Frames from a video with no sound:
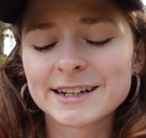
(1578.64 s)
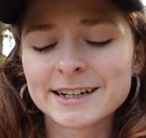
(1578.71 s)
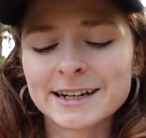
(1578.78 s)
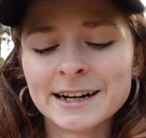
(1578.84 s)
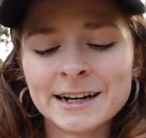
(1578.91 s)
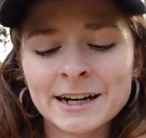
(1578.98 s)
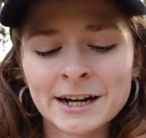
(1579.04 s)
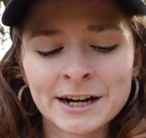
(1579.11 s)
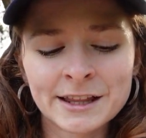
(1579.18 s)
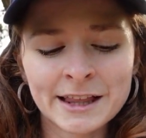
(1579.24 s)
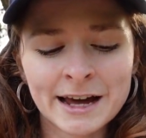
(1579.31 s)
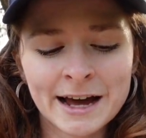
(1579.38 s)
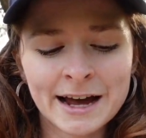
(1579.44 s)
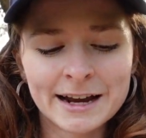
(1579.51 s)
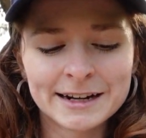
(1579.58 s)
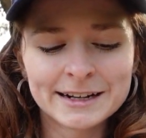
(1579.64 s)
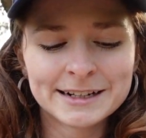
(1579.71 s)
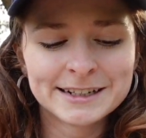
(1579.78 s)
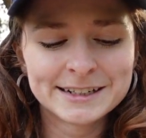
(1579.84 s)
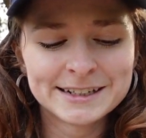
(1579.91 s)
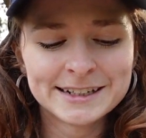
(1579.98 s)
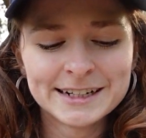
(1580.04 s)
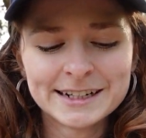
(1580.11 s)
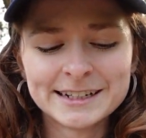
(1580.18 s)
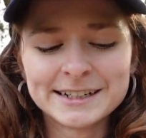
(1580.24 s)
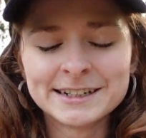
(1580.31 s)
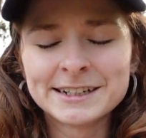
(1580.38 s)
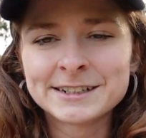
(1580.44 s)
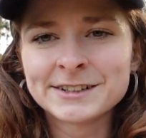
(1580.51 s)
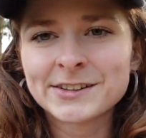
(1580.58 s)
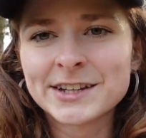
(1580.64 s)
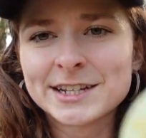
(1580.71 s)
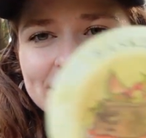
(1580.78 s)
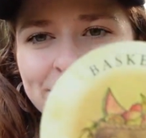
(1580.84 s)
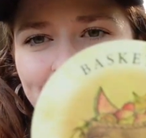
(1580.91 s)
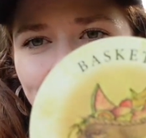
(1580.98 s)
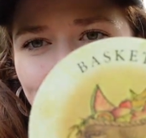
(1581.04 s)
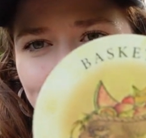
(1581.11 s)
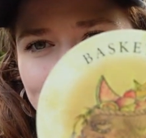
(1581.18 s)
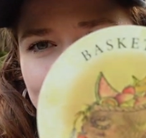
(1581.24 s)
none of that, none of this fruit